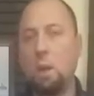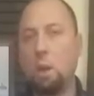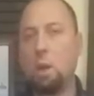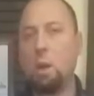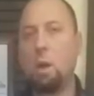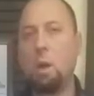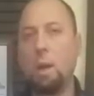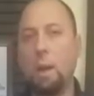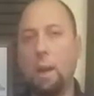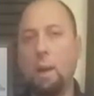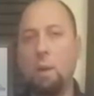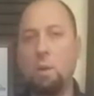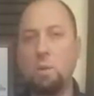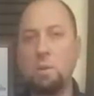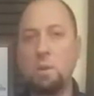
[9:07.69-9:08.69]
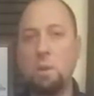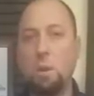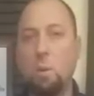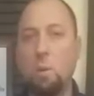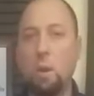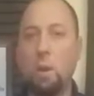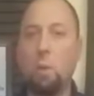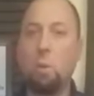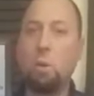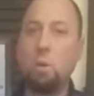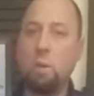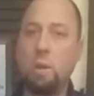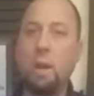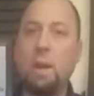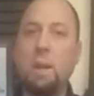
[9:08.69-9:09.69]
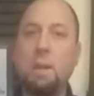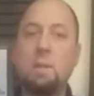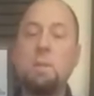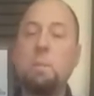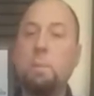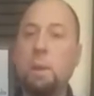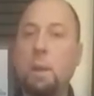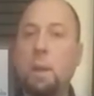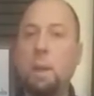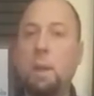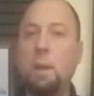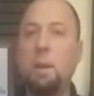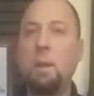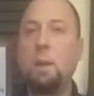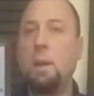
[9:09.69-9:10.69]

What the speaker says: call out what order that needs to be,